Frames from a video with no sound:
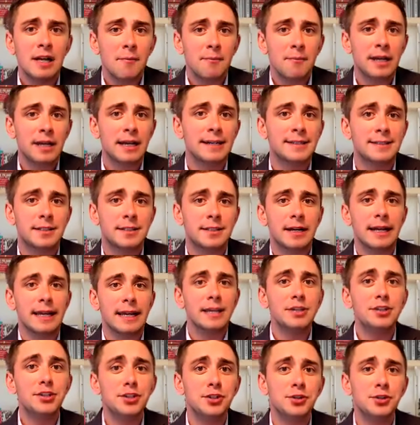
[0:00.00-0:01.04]
because they're
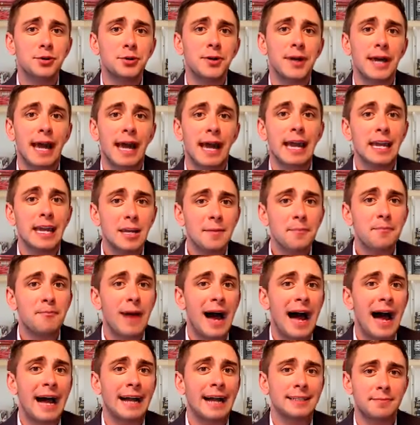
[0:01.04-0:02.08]
issued and
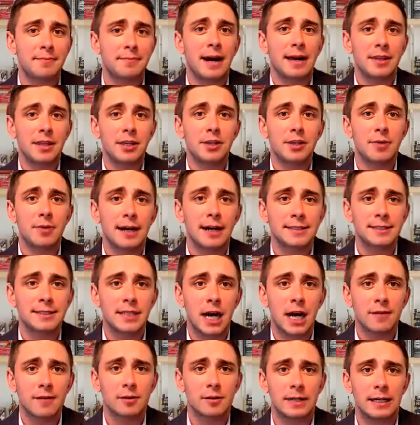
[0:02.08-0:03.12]
backed by the US
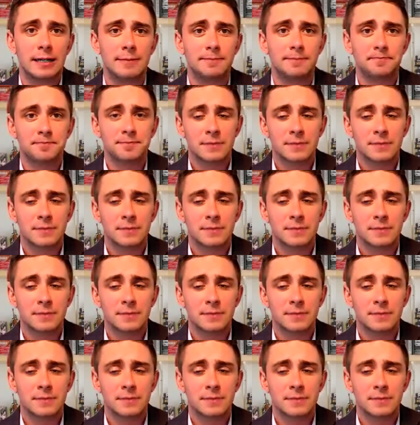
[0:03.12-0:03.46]
government.